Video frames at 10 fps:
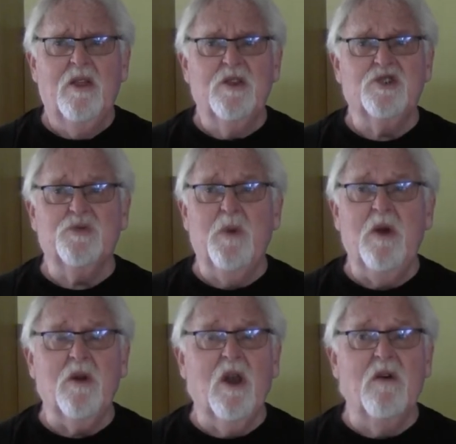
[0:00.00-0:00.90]
The
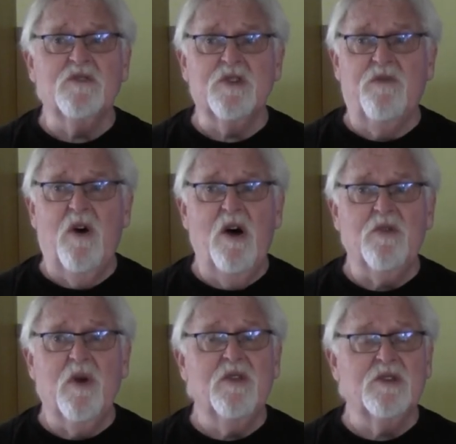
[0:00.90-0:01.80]
Spirit loves the
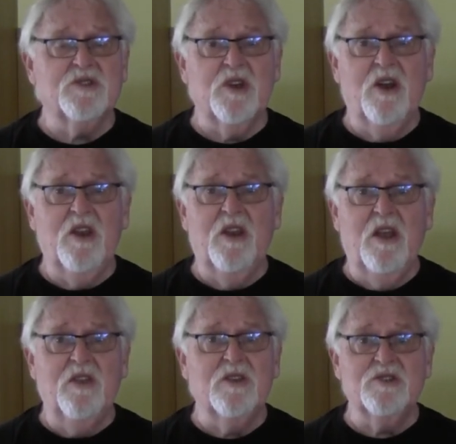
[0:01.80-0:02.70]
Father and the Son
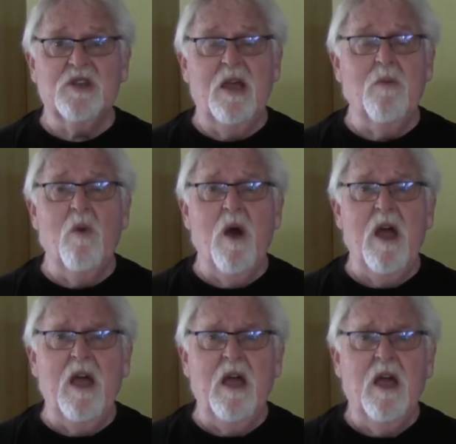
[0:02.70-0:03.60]
in, in the same
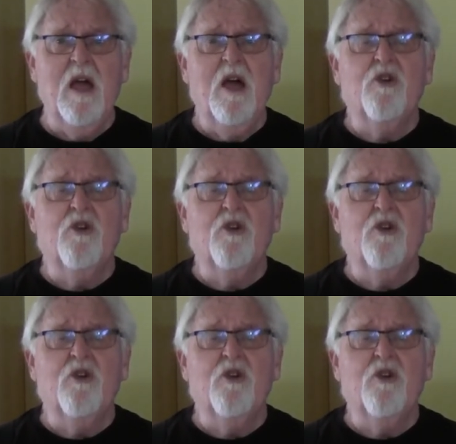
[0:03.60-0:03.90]
way.